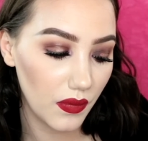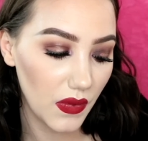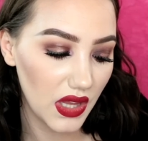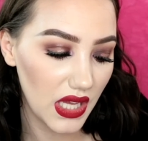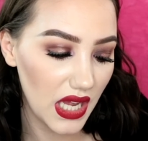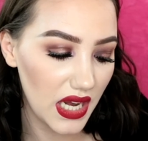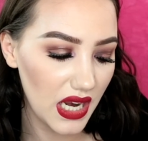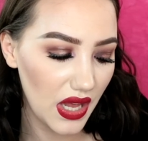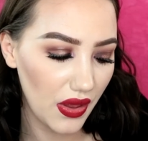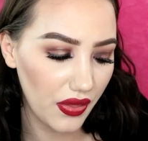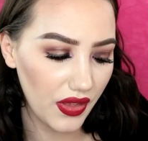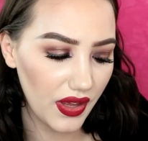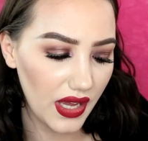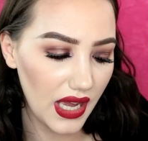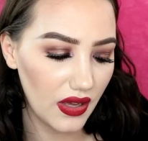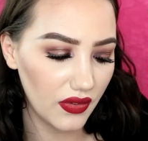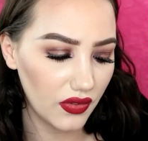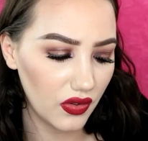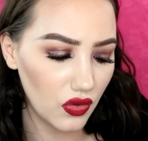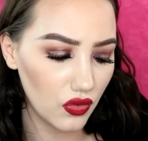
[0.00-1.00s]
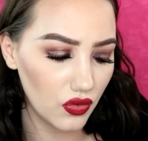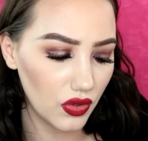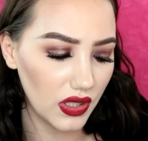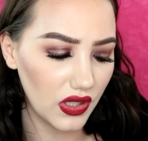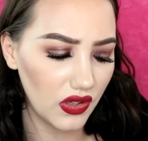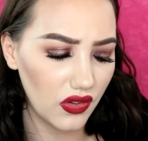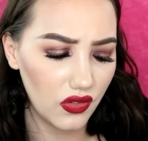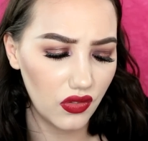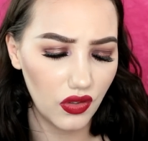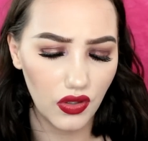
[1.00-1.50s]
then nothing else has
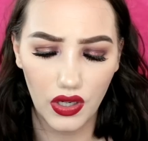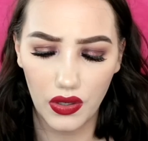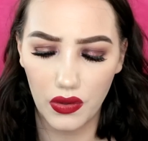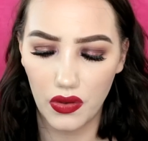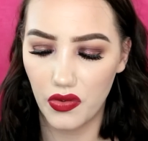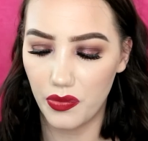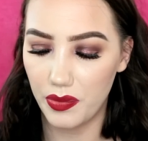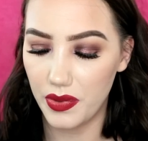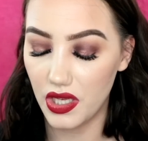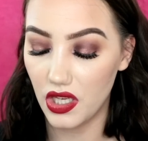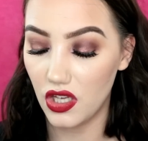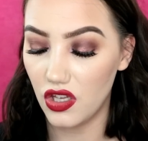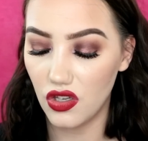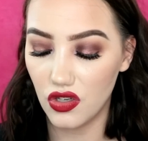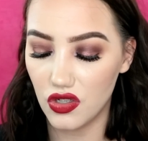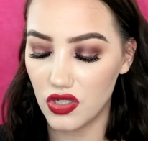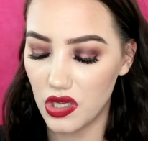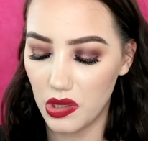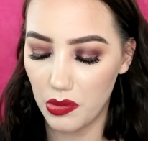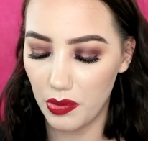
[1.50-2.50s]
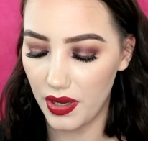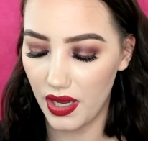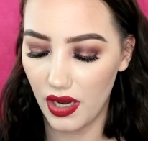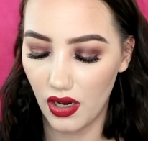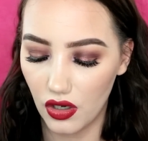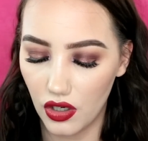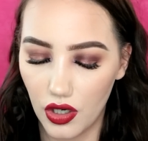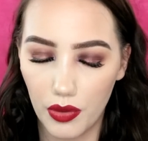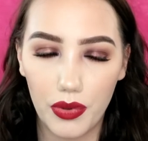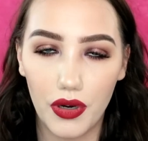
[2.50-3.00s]
really stood out as being hugely
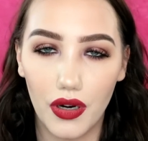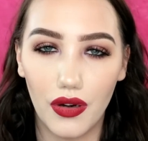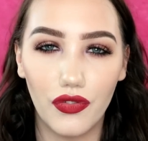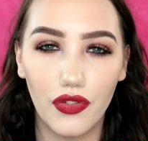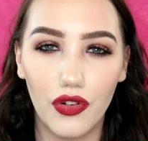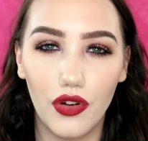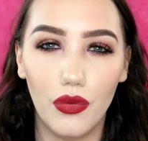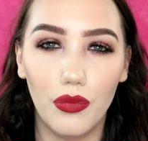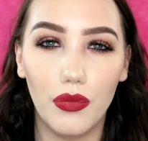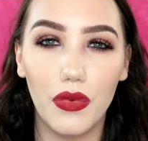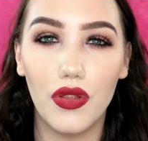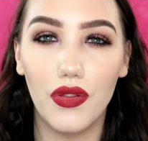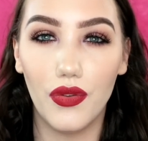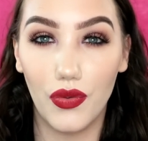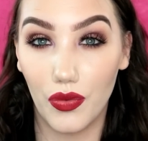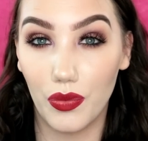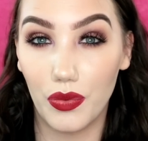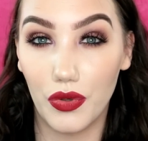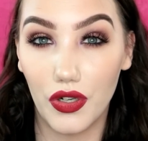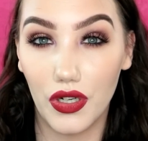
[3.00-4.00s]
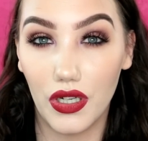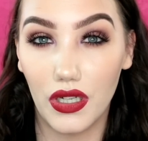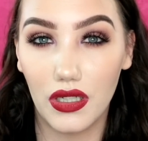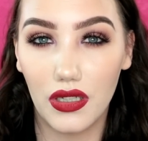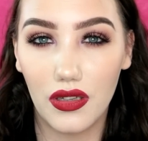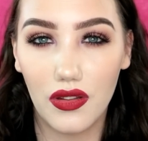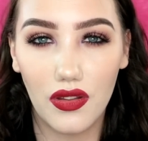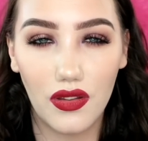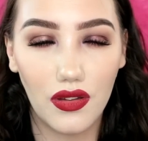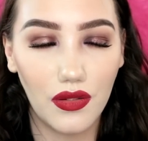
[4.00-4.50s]
better apart from those
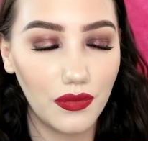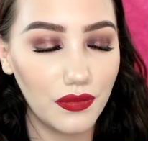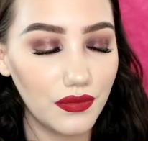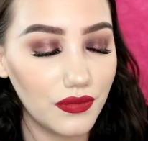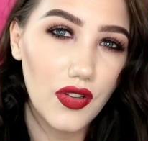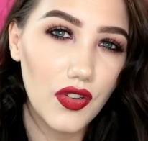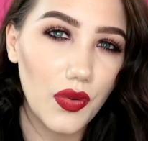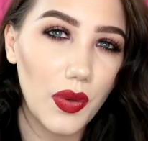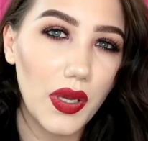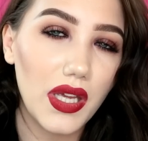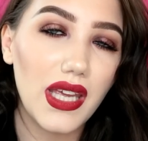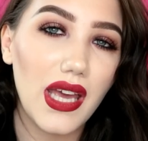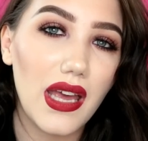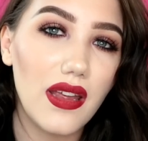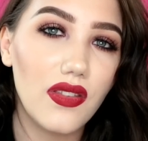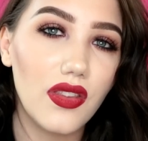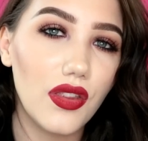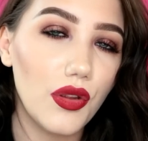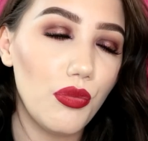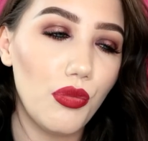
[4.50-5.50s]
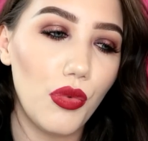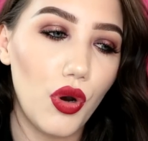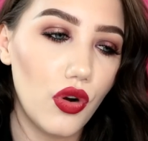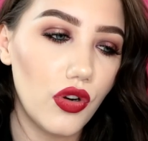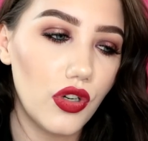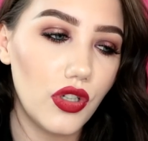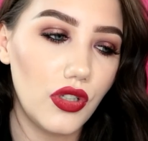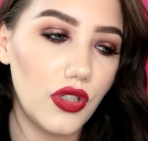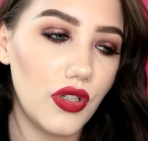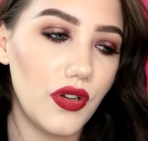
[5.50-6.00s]
products. So I guess the
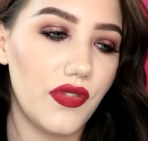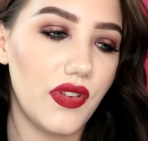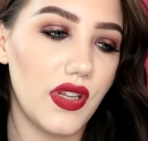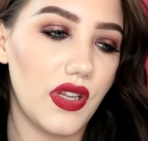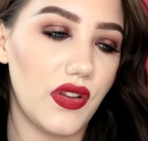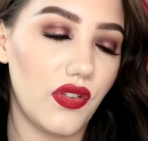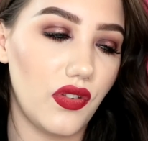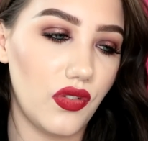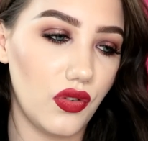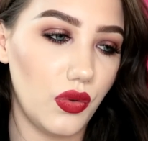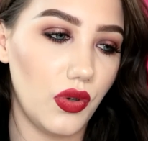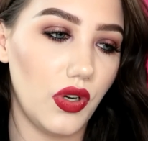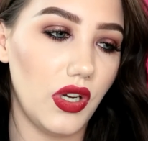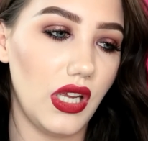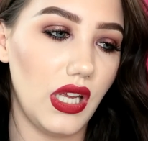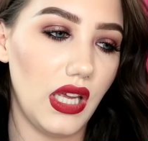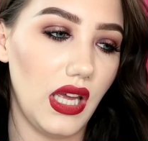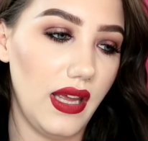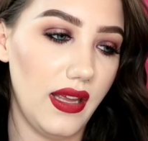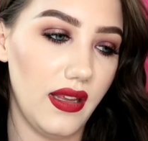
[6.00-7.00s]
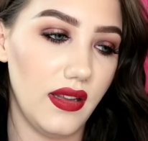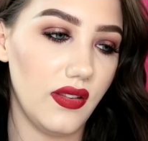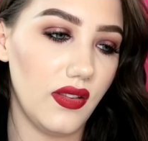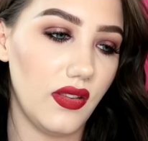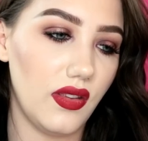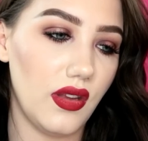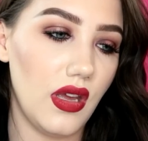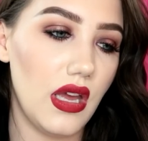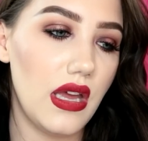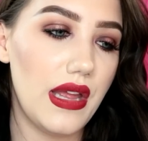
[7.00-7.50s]
moral of this story
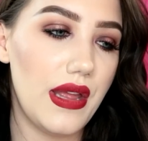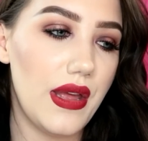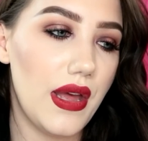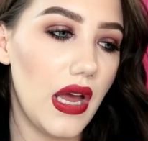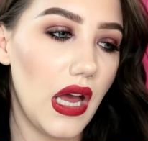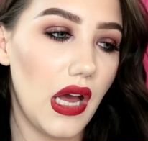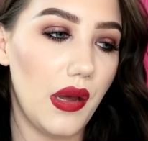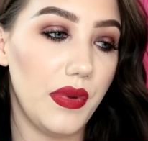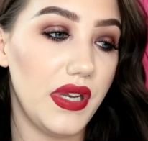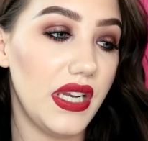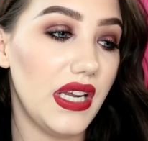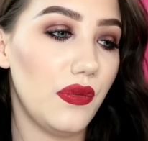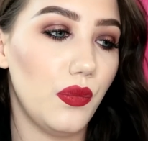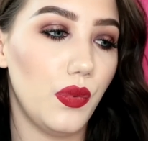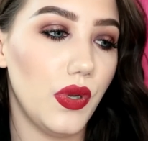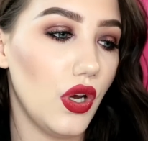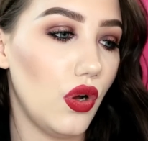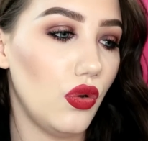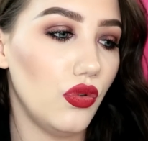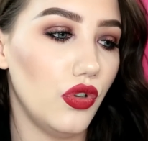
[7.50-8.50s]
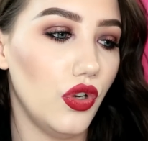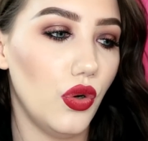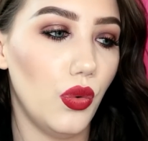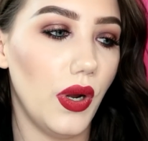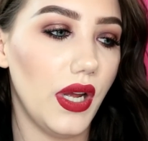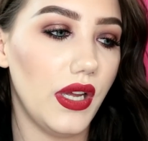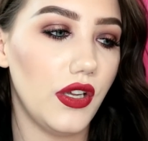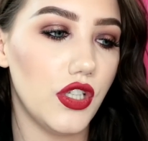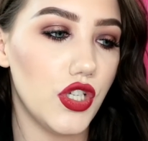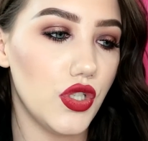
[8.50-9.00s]
is, I mean, we all know
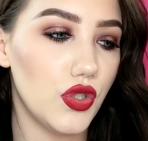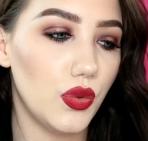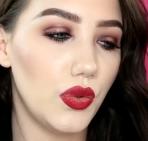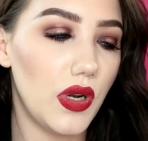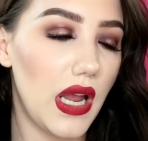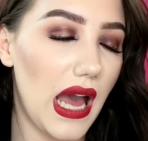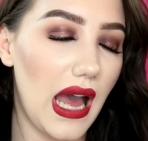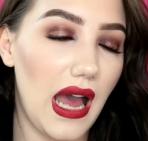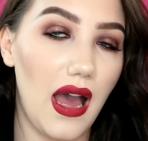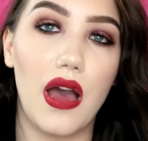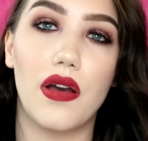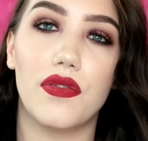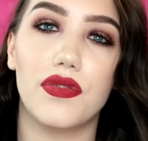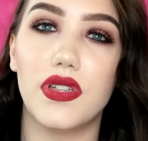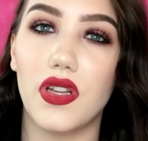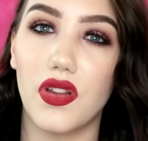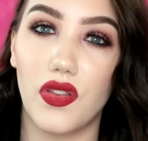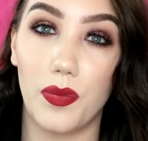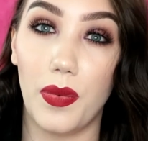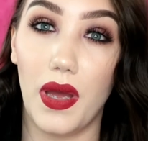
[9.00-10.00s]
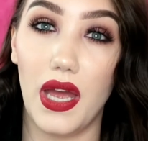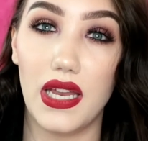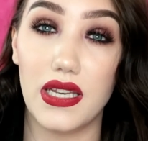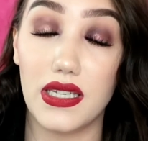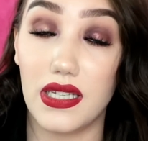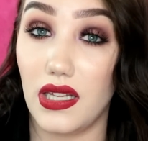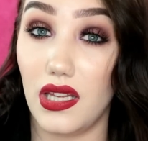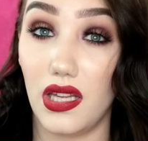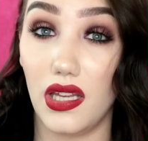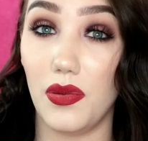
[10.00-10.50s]
it, you don't have to
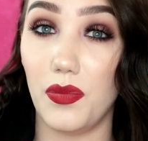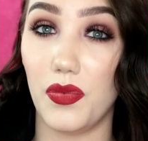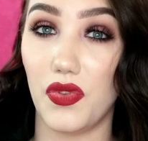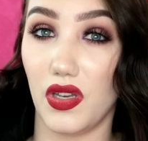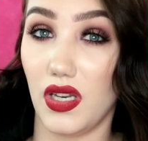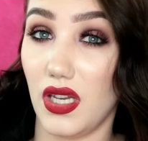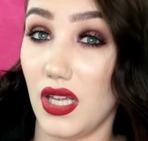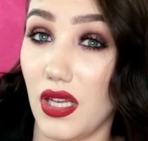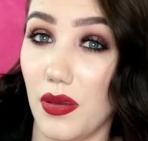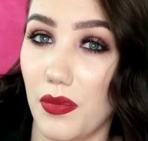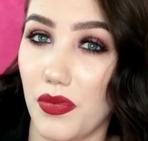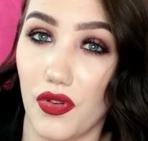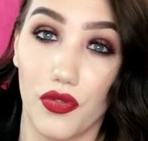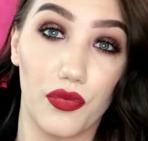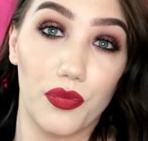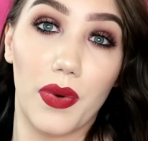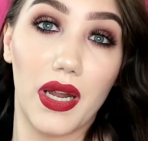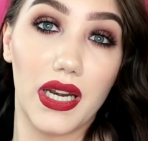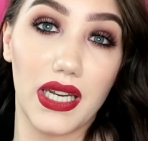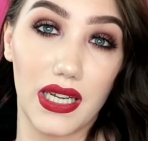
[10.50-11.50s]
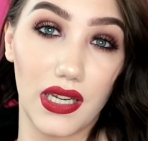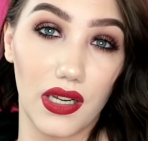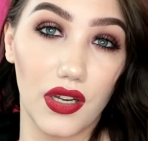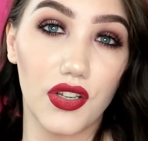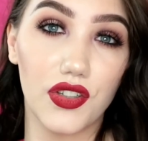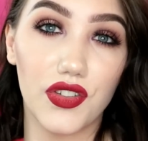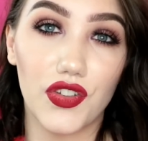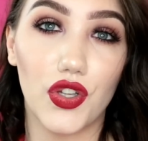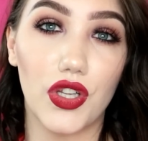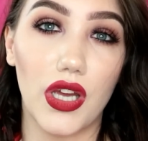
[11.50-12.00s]
spend heaps and heaps of
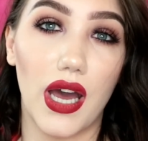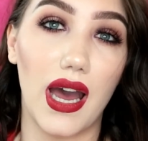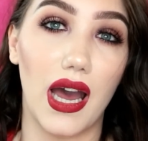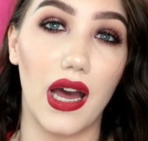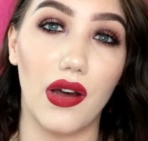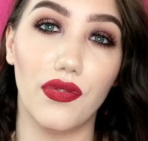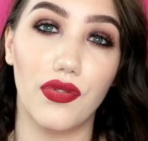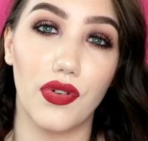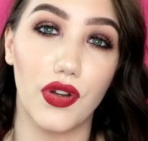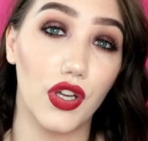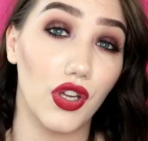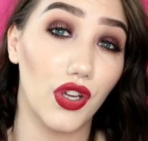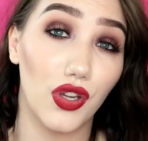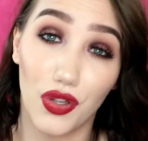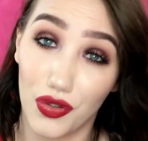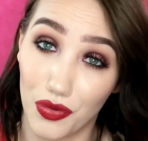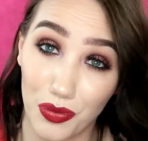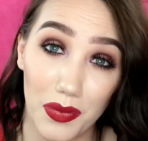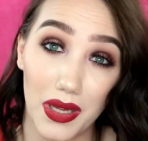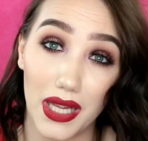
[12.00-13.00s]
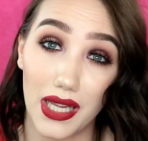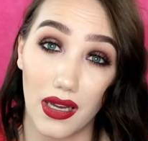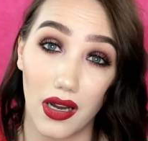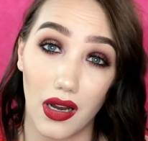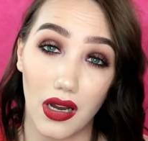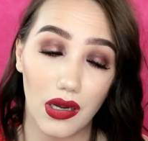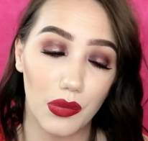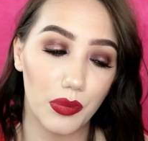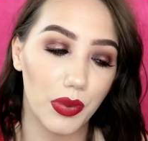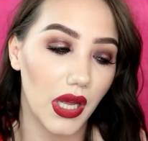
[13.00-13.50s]
money to have good
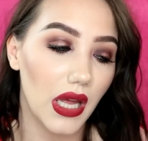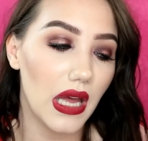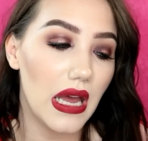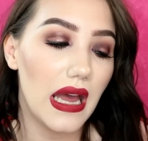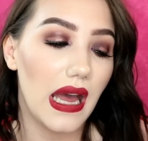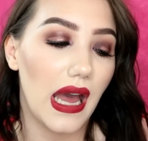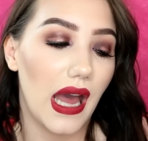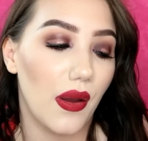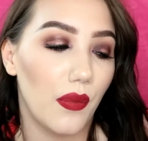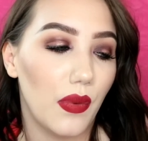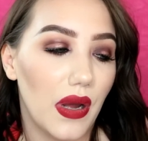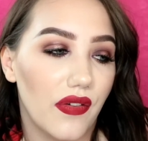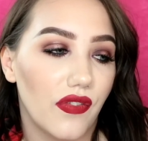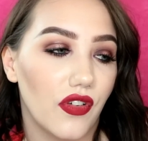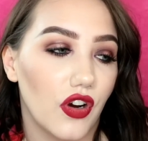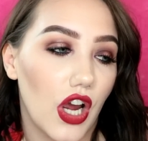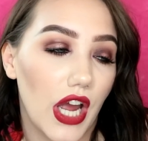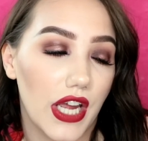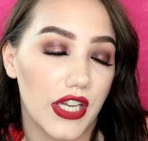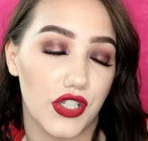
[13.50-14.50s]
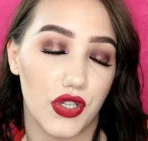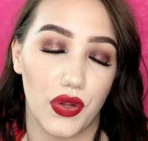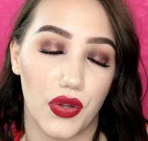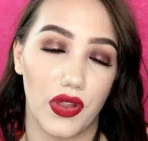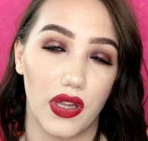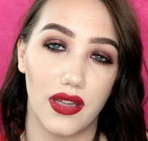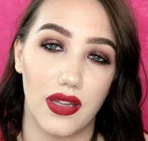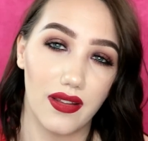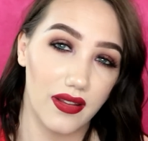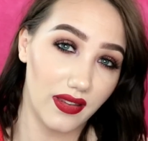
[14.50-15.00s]
makeup. However, I do
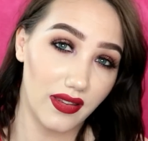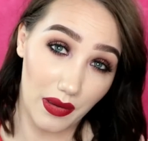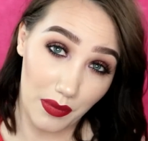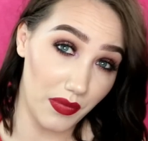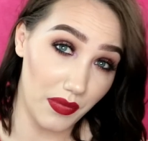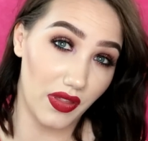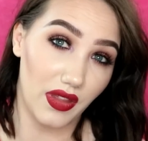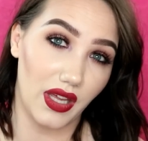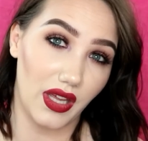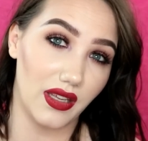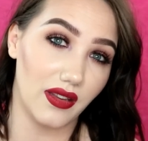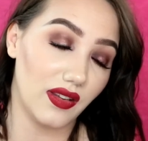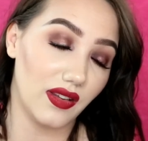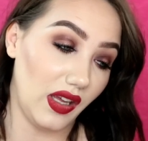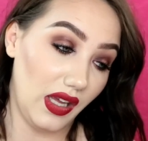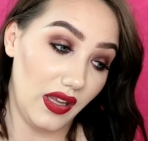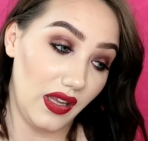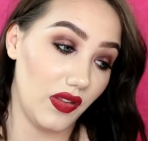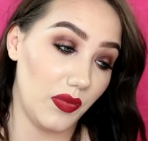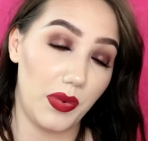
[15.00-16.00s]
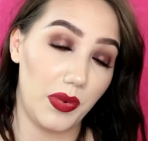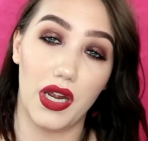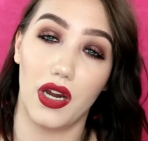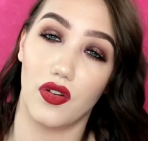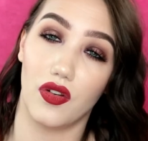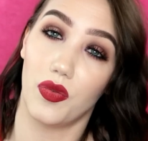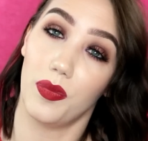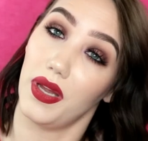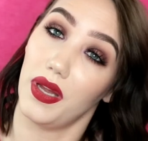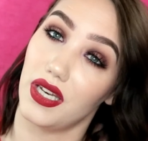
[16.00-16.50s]
think some things is
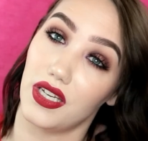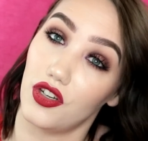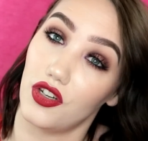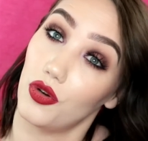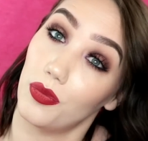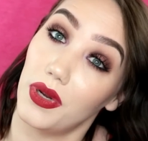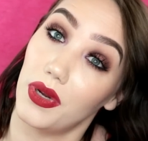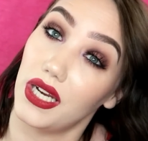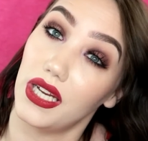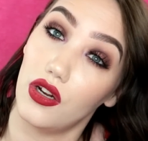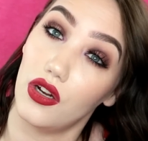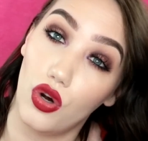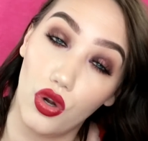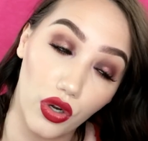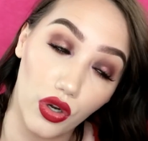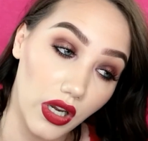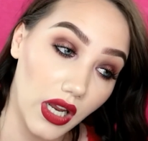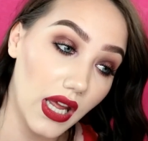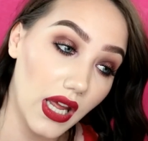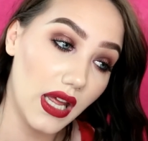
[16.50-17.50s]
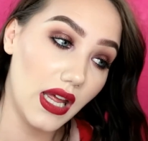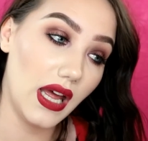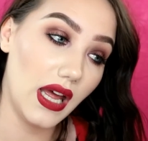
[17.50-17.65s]
better spending your money on.